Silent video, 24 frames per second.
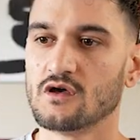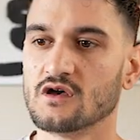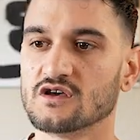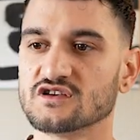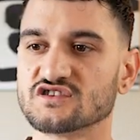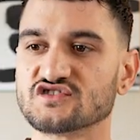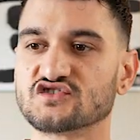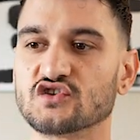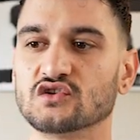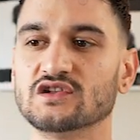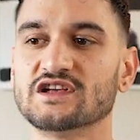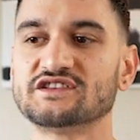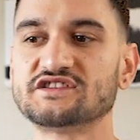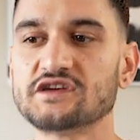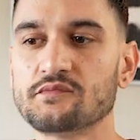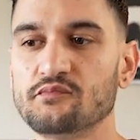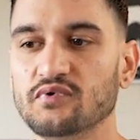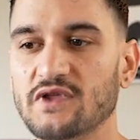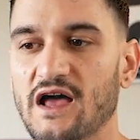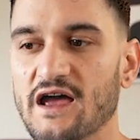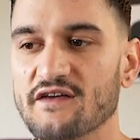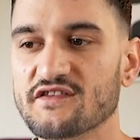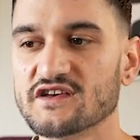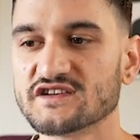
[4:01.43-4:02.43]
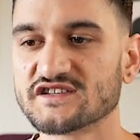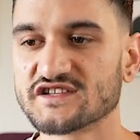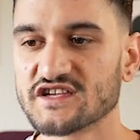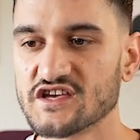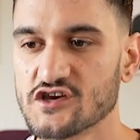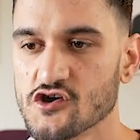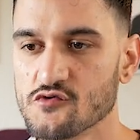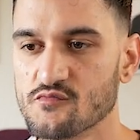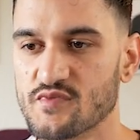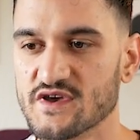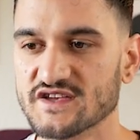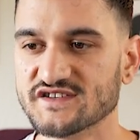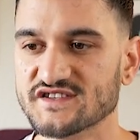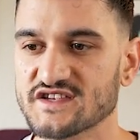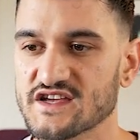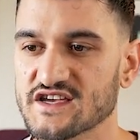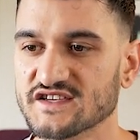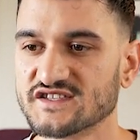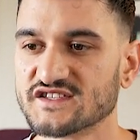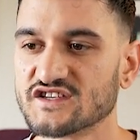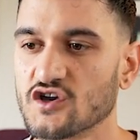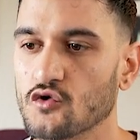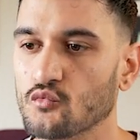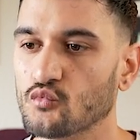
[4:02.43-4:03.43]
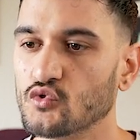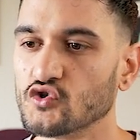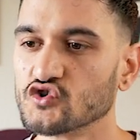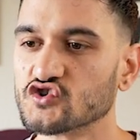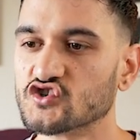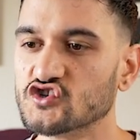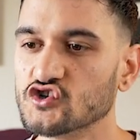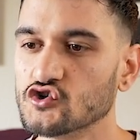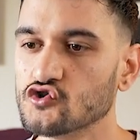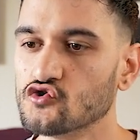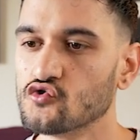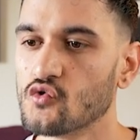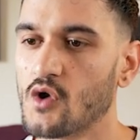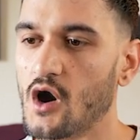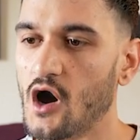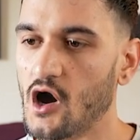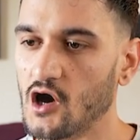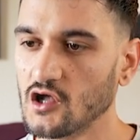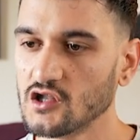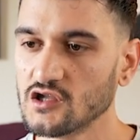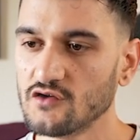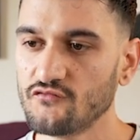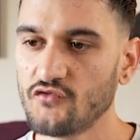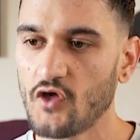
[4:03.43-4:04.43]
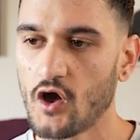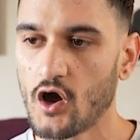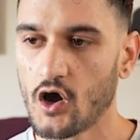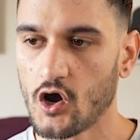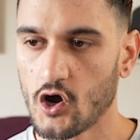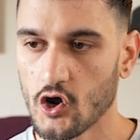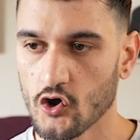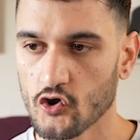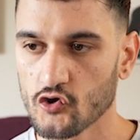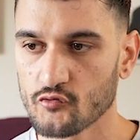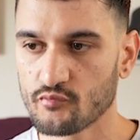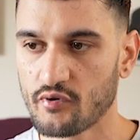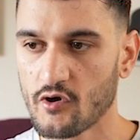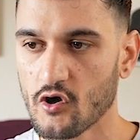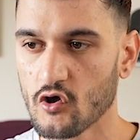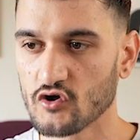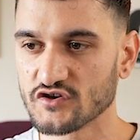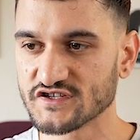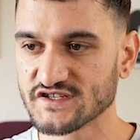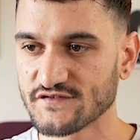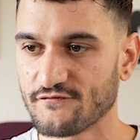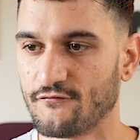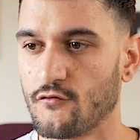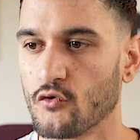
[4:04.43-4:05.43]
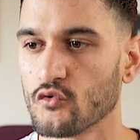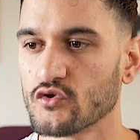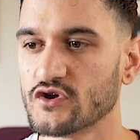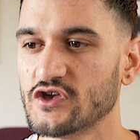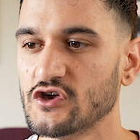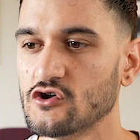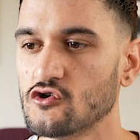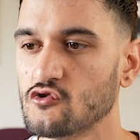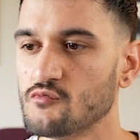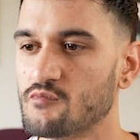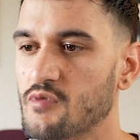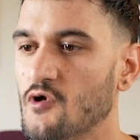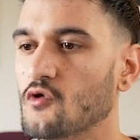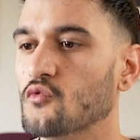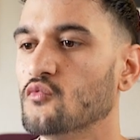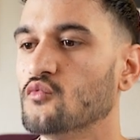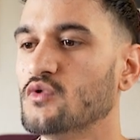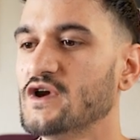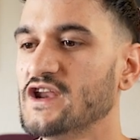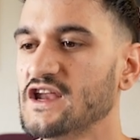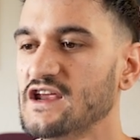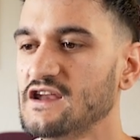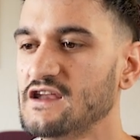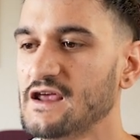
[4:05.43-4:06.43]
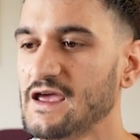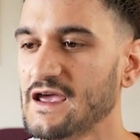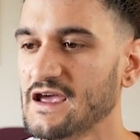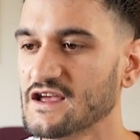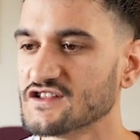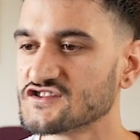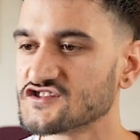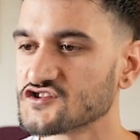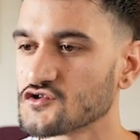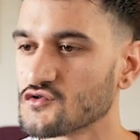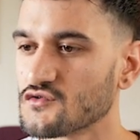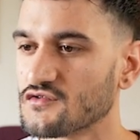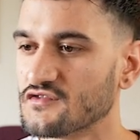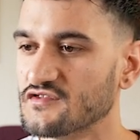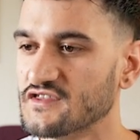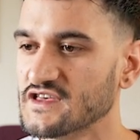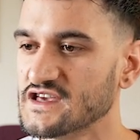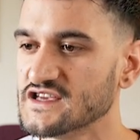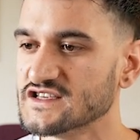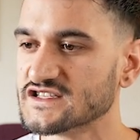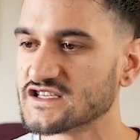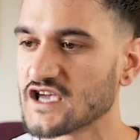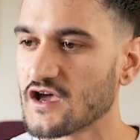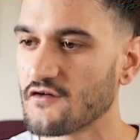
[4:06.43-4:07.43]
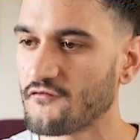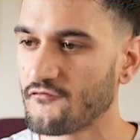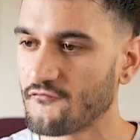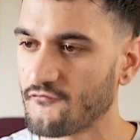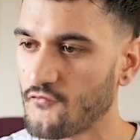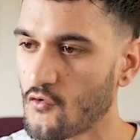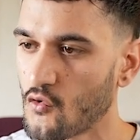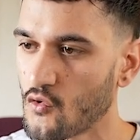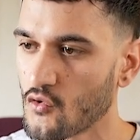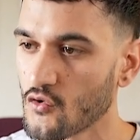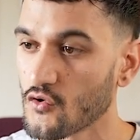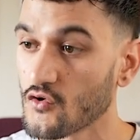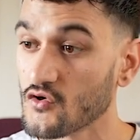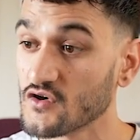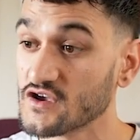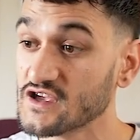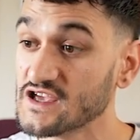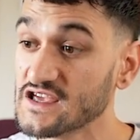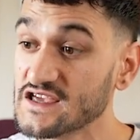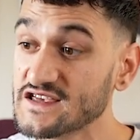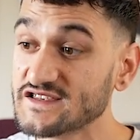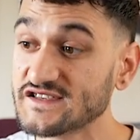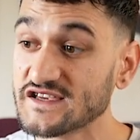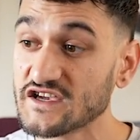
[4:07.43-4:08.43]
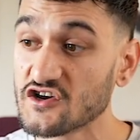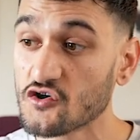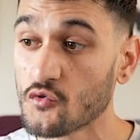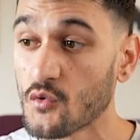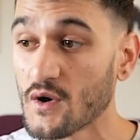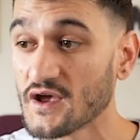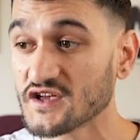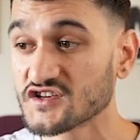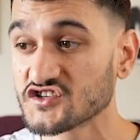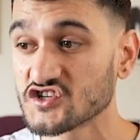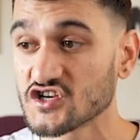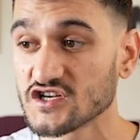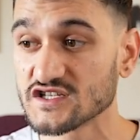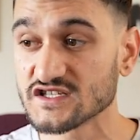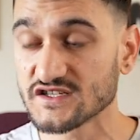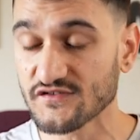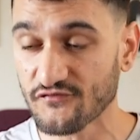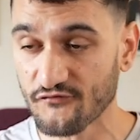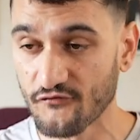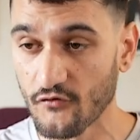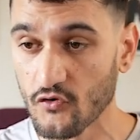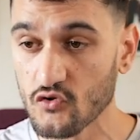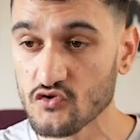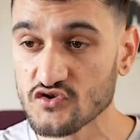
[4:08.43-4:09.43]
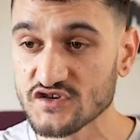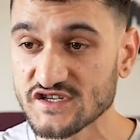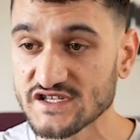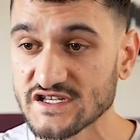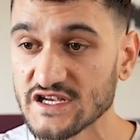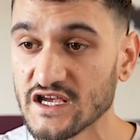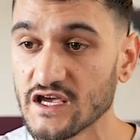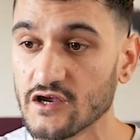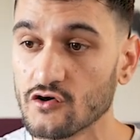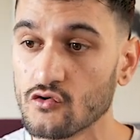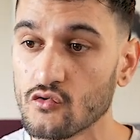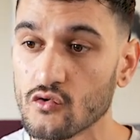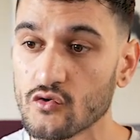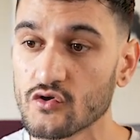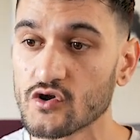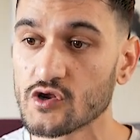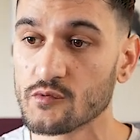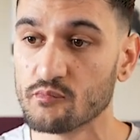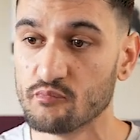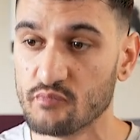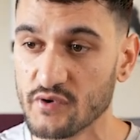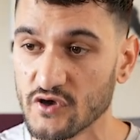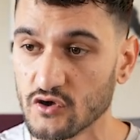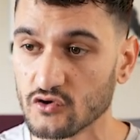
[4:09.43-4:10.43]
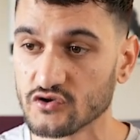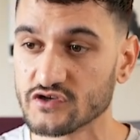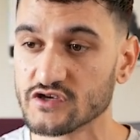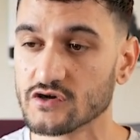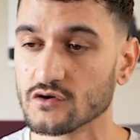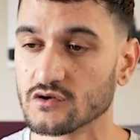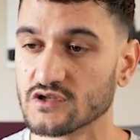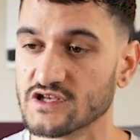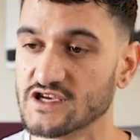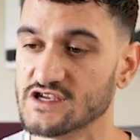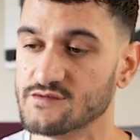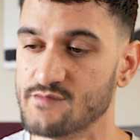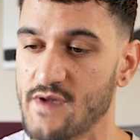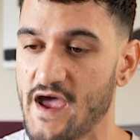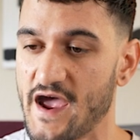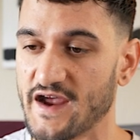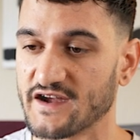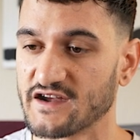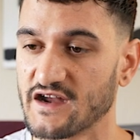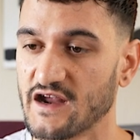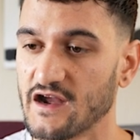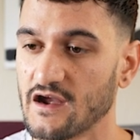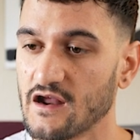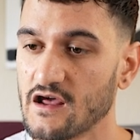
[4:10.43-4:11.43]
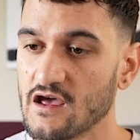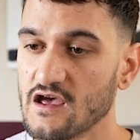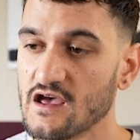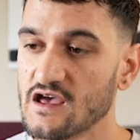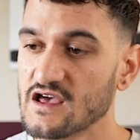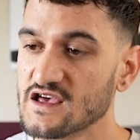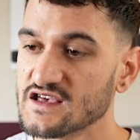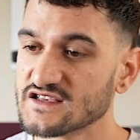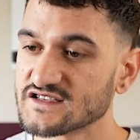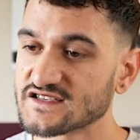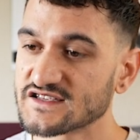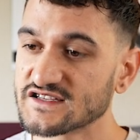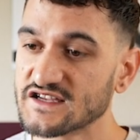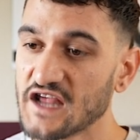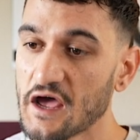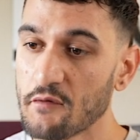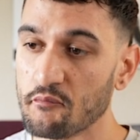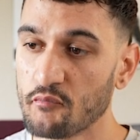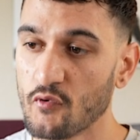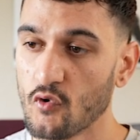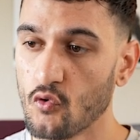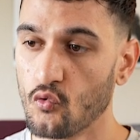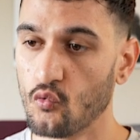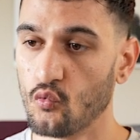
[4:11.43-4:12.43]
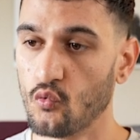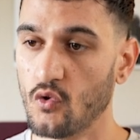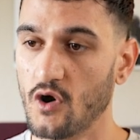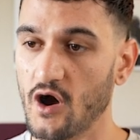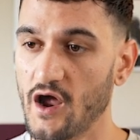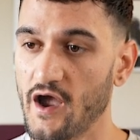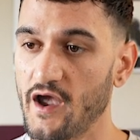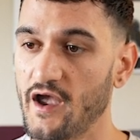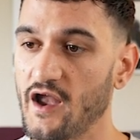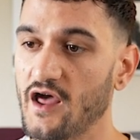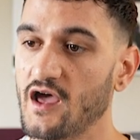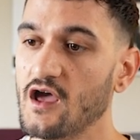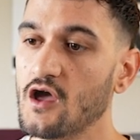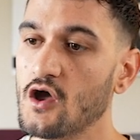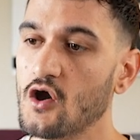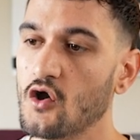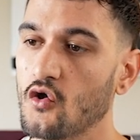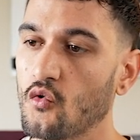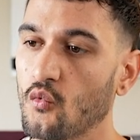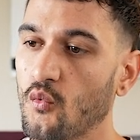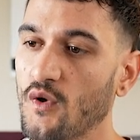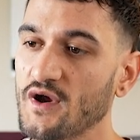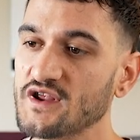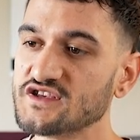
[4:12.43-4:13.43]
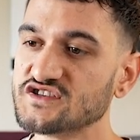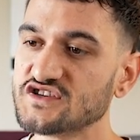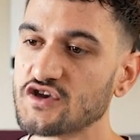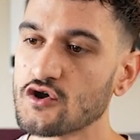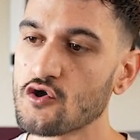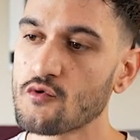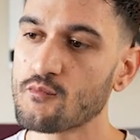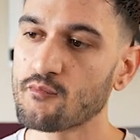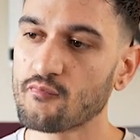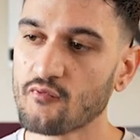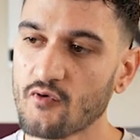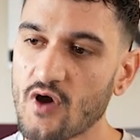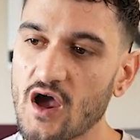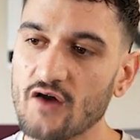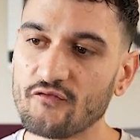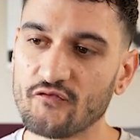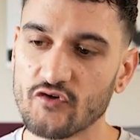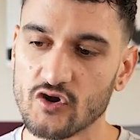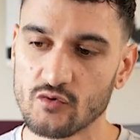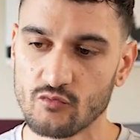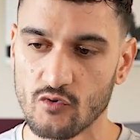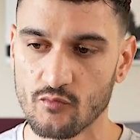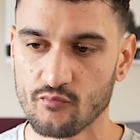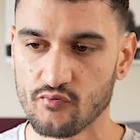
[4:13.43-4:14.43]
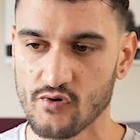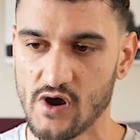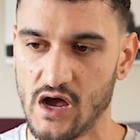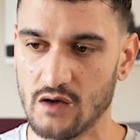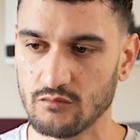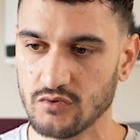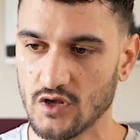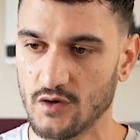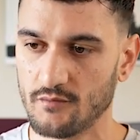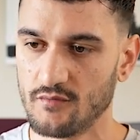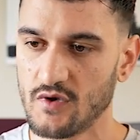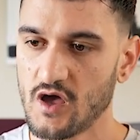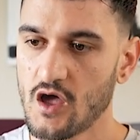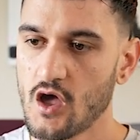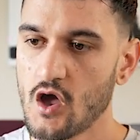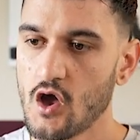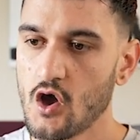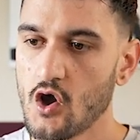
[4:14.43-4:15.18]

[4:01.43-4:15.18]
So let's apply this to your business. We'll do all of the hard parts for you, but we need to answer these 4 easy questions first in order to build your lead magnet. Step 1. What is your profitable problem?